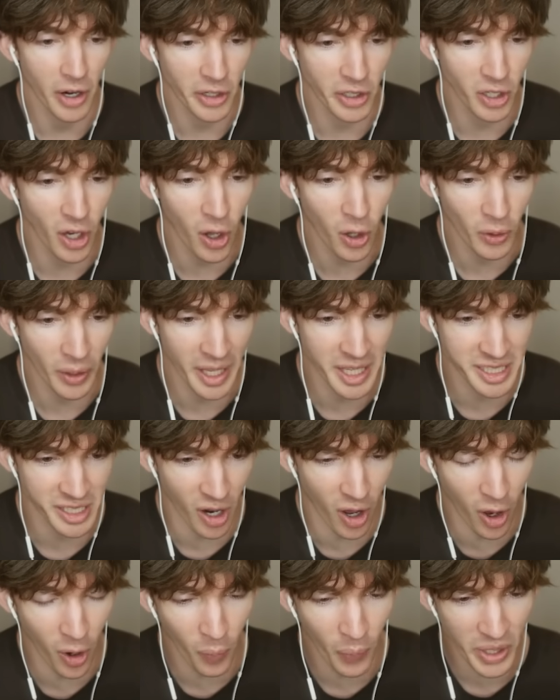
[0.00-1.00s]
Our goal has
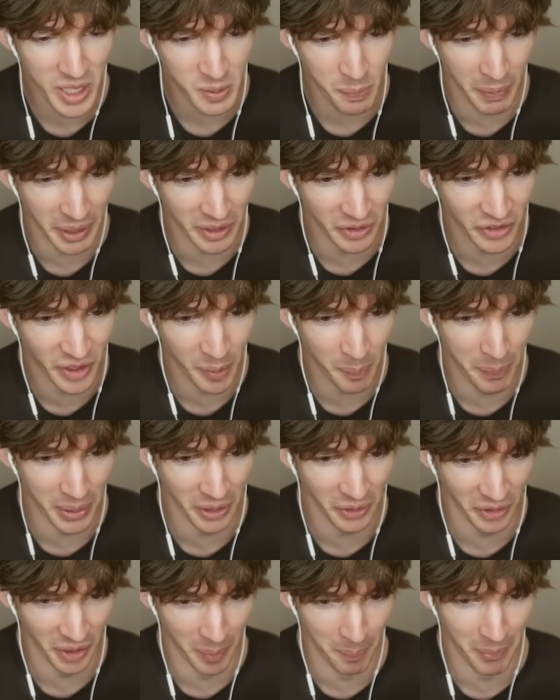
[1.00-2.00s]
always been to
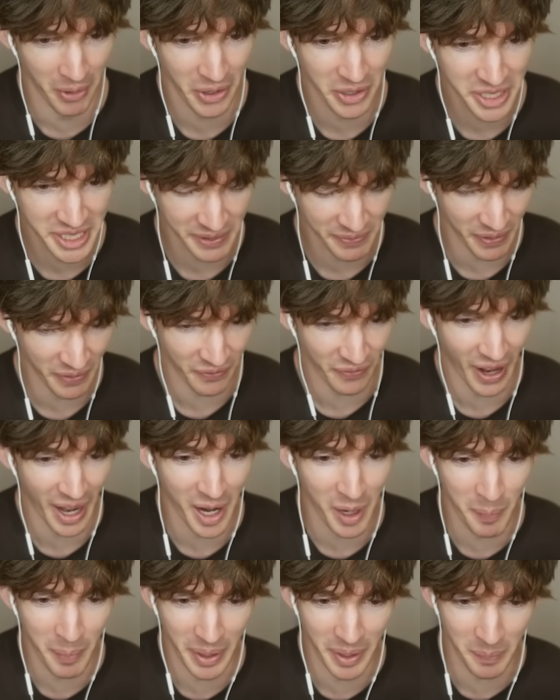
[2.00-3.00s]
build an immersive
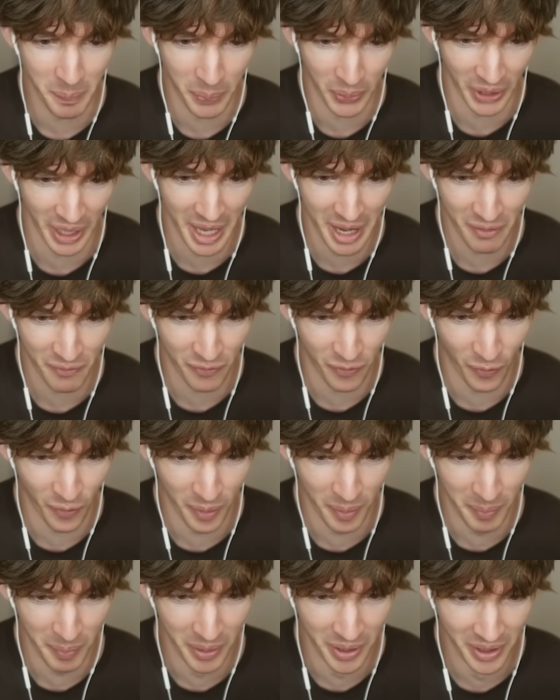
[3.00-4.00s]
environment
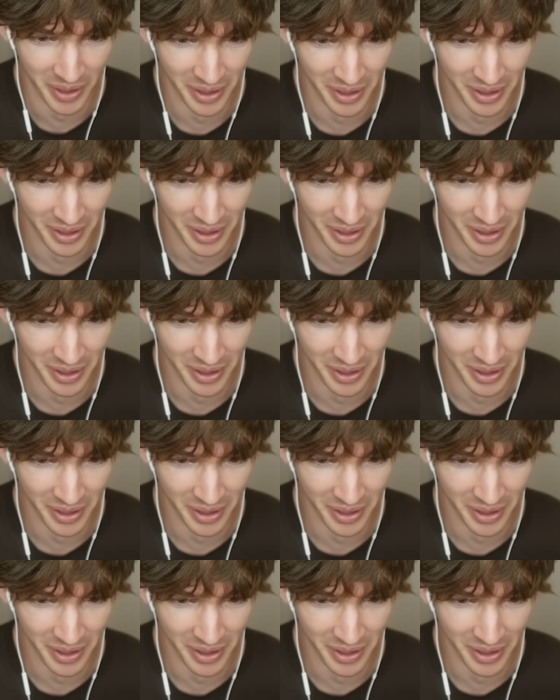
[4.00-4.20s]
platform